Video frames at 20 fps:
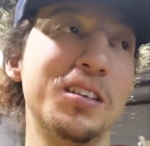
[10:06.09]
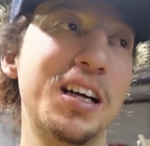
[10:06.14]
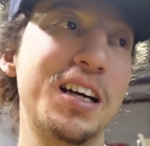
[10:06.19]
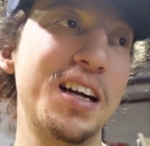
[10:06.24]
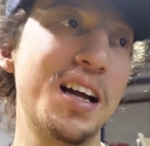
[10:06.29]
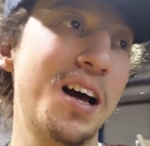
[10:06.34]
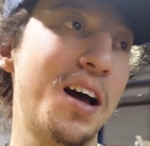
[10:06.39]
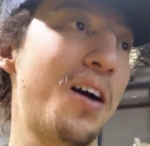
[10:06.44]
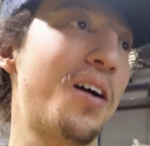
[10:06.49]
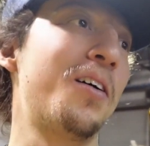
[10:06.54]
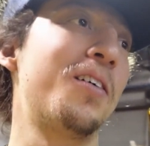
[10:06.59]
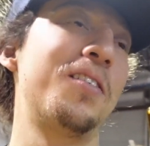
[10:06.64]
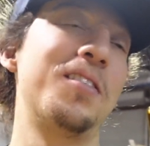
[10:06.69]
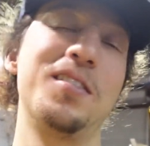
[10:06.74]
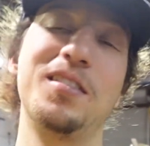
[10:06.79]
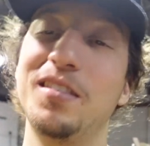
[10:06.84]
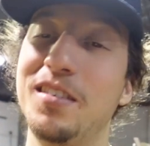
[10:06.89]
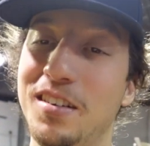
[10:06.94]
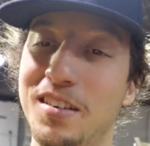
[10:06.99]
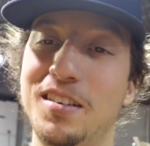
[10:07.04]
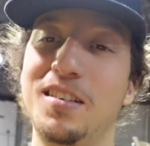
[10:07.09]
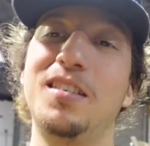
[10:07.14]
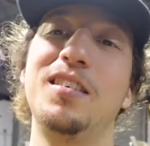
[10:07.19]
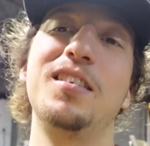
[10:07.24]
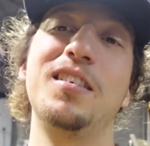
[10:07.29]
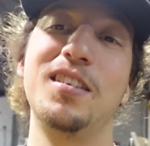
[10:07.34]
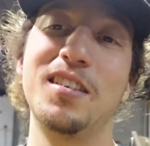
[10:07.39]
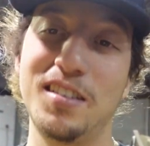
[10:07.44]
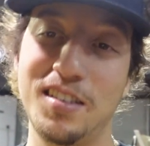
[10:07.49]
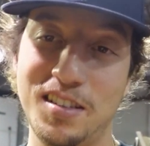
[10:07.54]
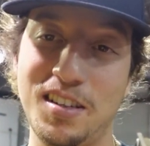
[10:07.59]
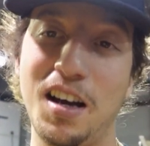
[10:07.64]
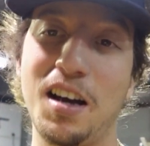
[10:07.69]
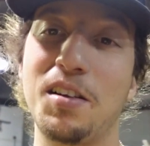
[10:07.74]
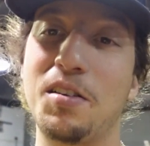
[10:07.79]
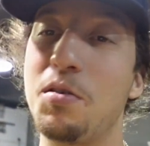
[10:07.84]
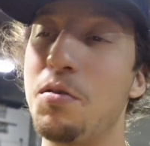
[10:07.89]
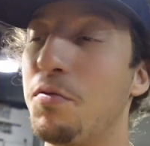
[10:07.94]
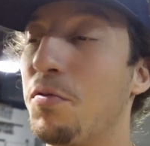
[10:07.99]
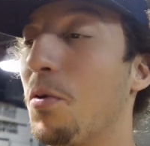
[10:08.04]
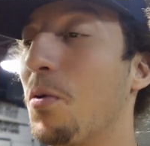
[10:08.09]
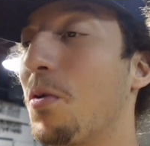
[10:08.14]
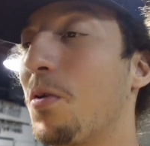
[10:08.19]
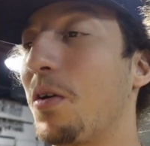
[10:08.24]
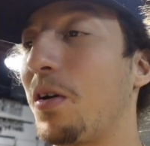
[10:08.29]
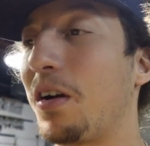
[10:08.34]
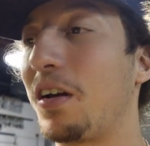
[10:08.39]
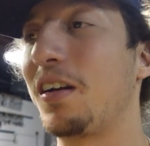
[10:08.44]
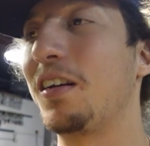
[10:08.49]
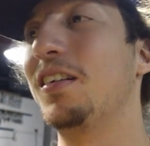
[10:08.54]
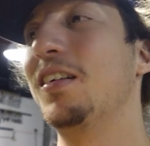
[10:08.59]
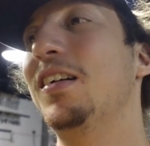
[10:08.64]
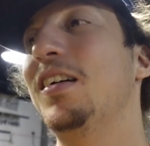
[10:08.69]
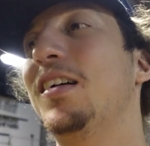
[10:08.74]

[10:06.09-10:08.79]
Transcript: they know, it's got a 2.4 in it.